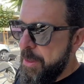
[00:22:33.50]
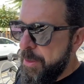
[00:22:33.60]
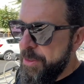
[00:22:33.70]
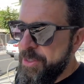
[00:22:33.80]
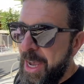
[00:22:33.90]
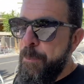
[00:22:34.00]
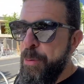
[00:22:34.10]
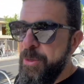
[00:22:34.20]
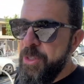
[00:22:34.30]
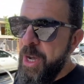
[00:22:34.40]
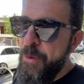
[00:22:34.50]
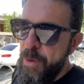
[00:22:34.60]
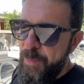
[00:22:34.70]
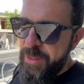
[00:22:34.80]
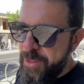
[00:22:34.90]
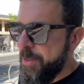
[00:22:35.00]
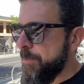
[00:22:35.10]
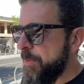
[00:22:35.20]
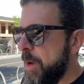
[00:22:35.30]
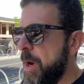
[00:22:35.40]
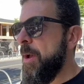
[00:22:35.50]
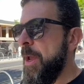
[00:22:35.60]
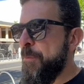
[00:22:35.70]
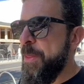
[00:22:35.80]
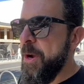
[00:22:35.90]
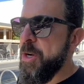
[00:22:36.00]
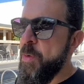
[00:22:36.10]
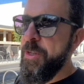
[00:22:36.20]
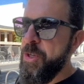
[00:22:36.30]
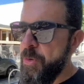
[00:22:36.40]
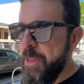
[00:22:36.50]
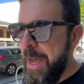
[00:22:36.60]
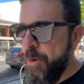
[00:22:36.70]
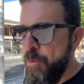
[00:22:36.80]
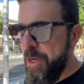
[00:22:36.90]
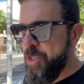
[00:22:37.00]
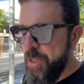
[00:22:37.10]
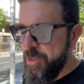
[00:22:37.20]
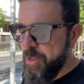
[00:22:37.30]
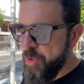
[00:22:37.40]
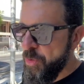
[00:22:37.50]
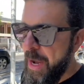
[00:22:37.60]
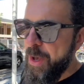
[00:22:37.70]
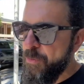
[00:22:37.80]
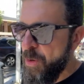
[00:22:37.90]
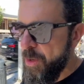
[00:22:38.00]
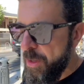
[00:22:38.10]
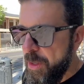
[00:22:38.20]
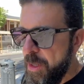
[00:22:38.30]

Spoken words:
the Cyprus government, if they're going to allow Russians to travel